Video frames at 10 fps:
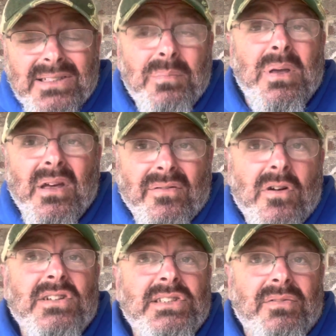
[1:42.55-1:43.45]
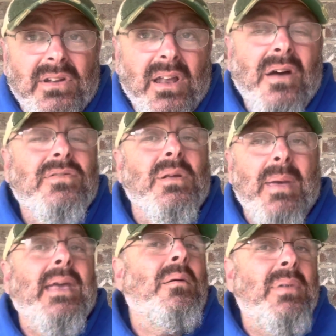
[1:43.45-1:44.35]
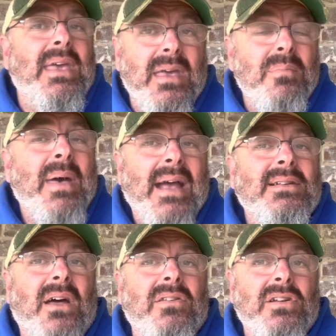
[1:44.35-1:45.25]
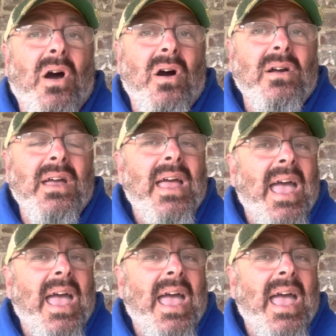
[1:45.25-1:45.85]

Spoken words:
to be aversive enough to make a big impact on the dog.